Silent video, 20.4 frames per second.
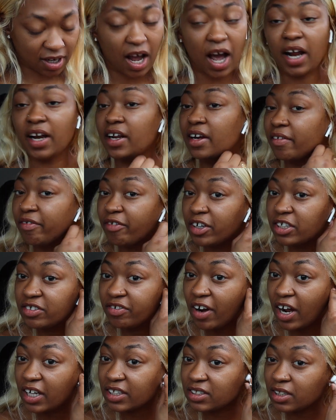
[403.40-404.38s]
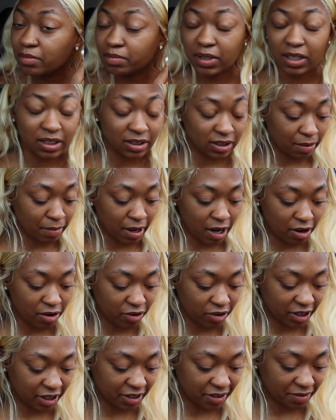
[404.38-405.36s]
I need a French fry or something because I'm
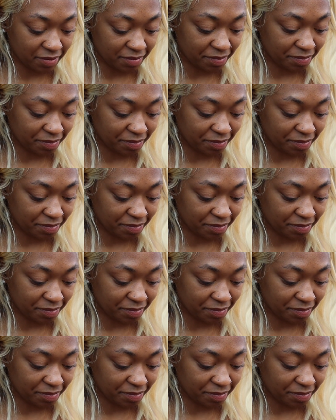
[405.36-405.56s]
hungry.